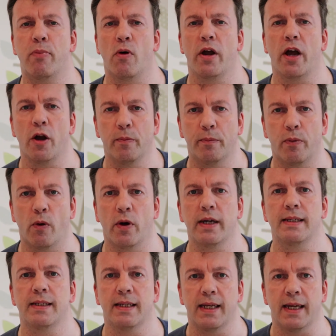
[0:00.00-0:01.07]
boy oh
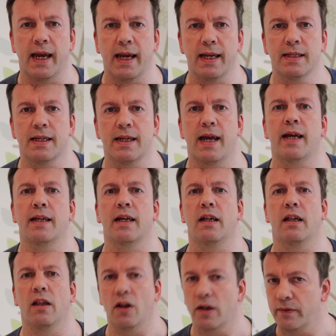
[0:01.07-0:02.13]
boy did the internet and a
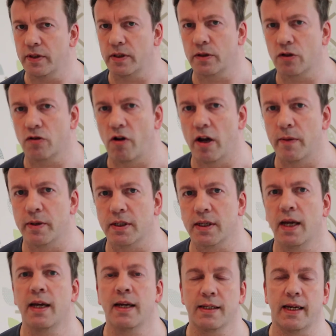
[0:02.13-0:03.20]
lot of his
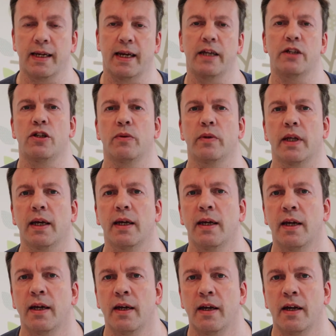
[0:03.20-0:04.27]
subscribers take issue with it.
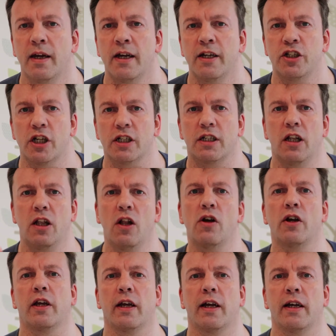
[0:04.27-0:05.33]
Just
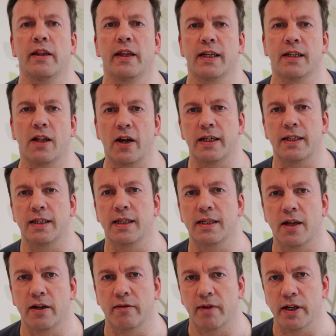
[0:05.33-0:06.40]
look at this like to dislike